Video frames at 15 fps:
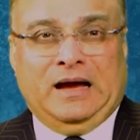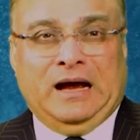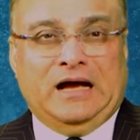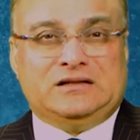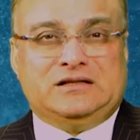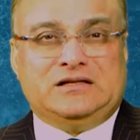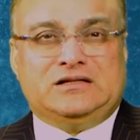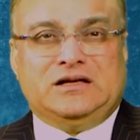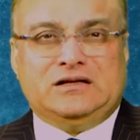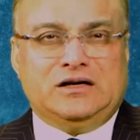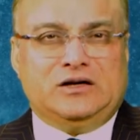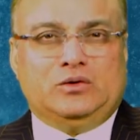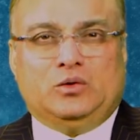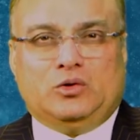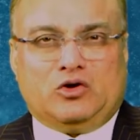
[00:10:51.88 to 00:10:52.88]
As a
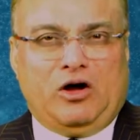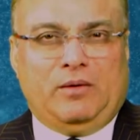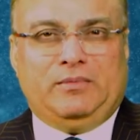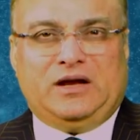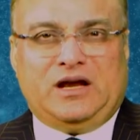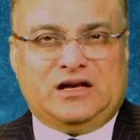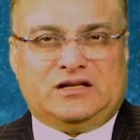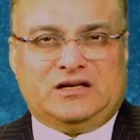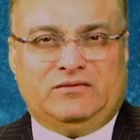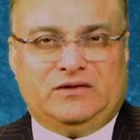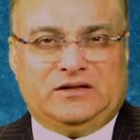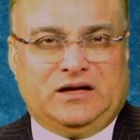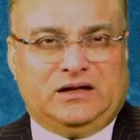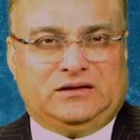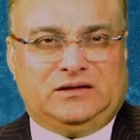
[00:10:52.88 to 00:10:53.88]
general rule, communication
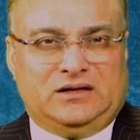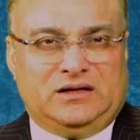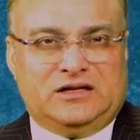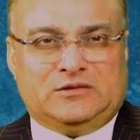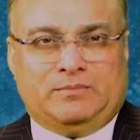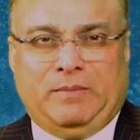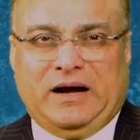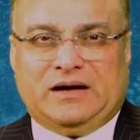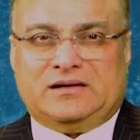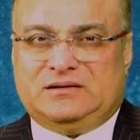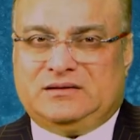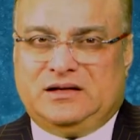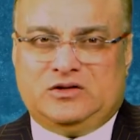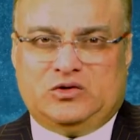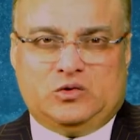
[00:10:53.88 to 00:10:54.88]
with others is better
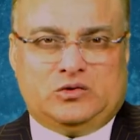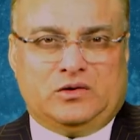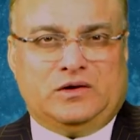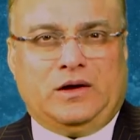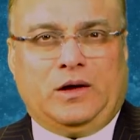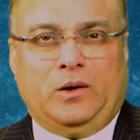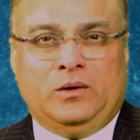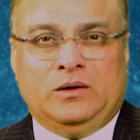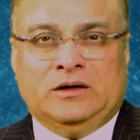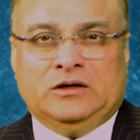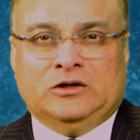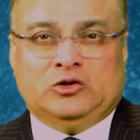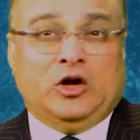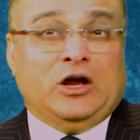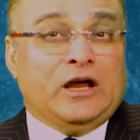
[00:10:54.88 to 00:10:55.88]
than usual now.
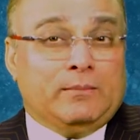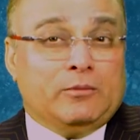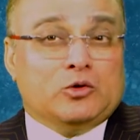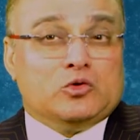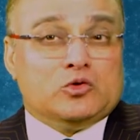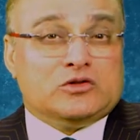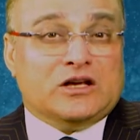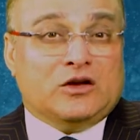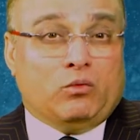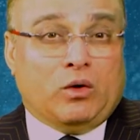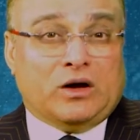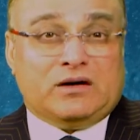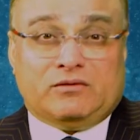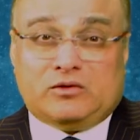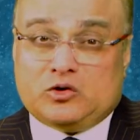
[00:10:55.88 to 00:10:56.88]
You're able to say
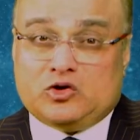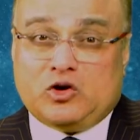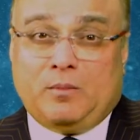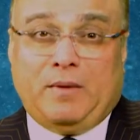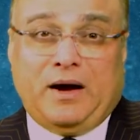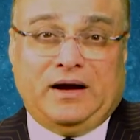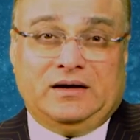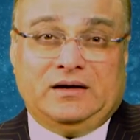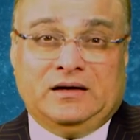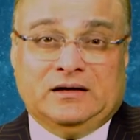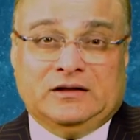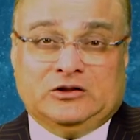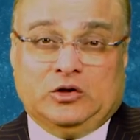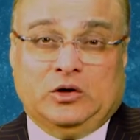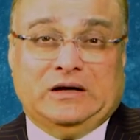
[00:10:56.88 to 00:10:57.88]
whatever in your mind.
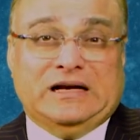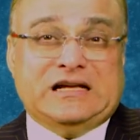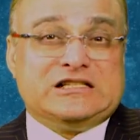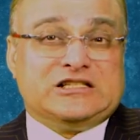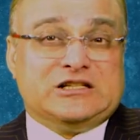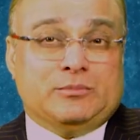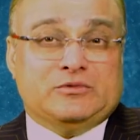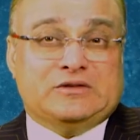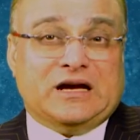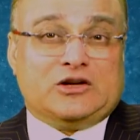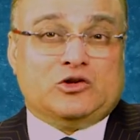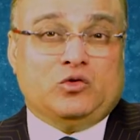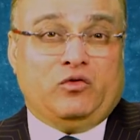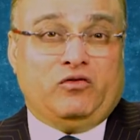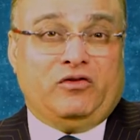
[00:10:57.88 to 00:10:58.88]
You're less
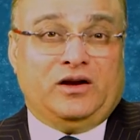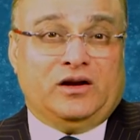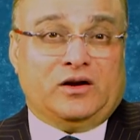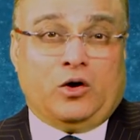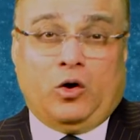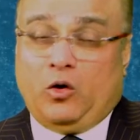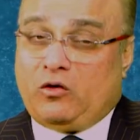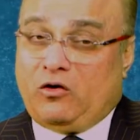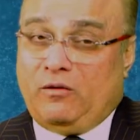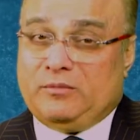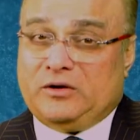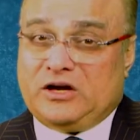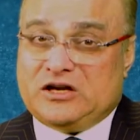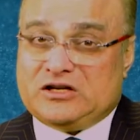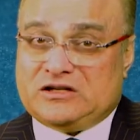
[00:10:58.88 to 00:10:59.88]
subject to failure or
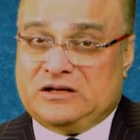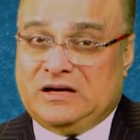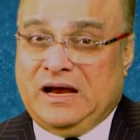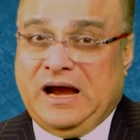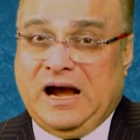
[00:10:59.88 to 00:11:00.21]
communication.